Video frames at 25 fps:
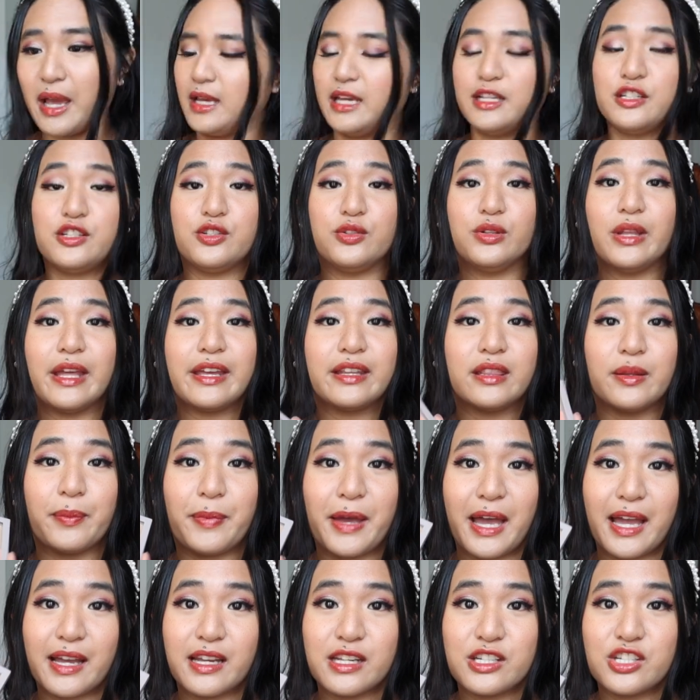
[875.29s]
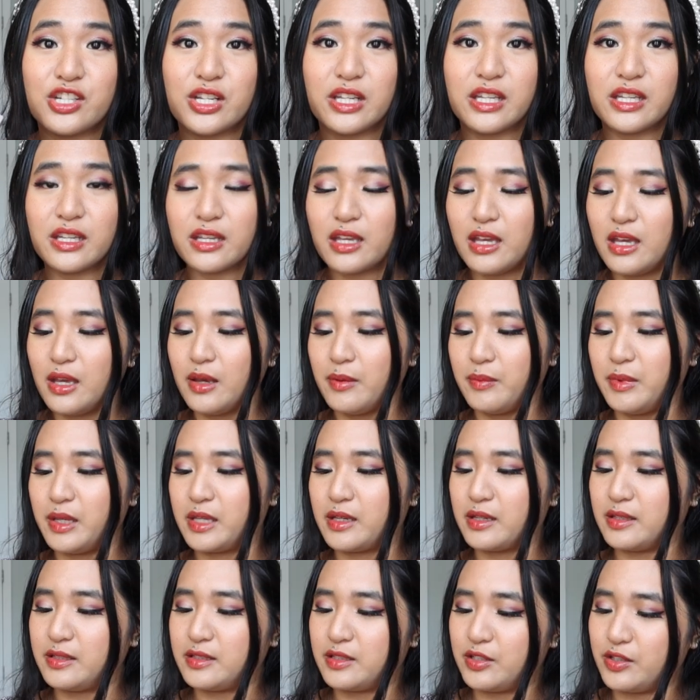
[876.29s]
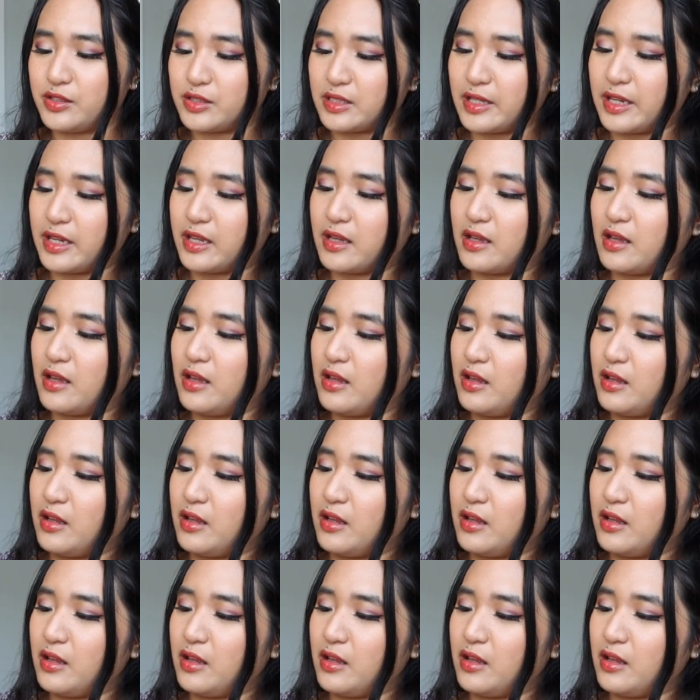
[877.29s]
I do like the packaging because there's like,